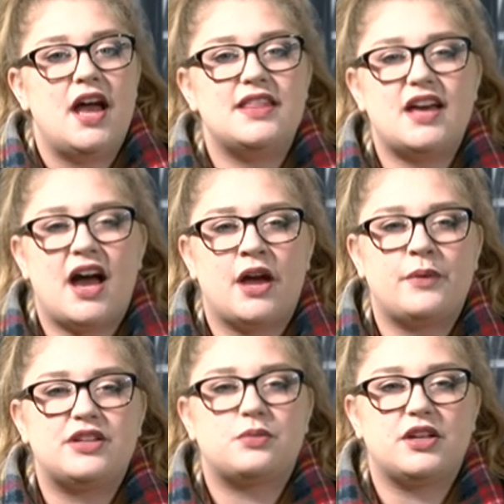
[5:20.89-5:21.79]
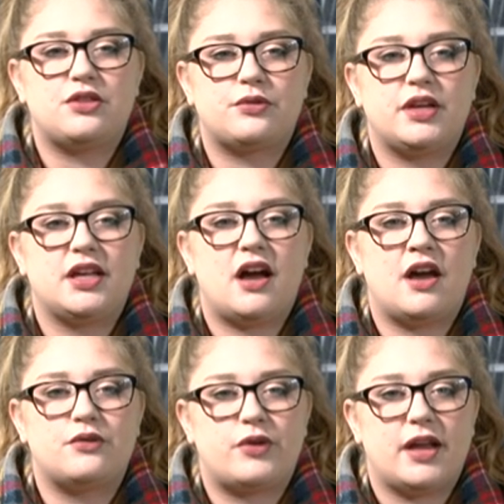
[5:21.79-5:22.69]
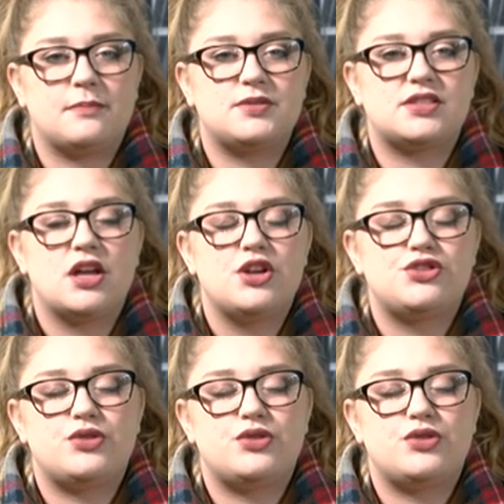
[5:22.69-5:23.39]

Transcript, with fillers: and the Highway 23 on-ramps